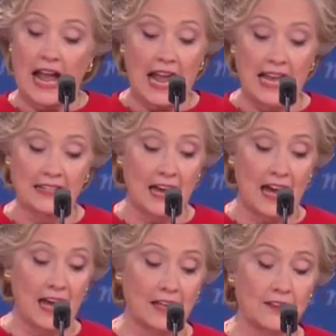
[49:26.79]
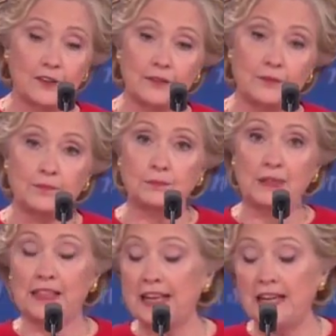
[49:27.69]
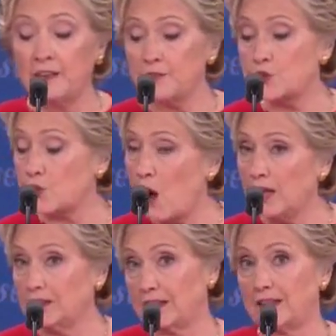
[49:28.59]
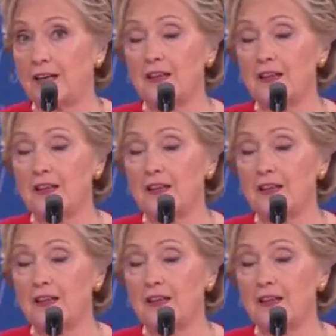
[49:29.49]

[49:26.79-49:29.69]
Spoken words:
And I believe strongly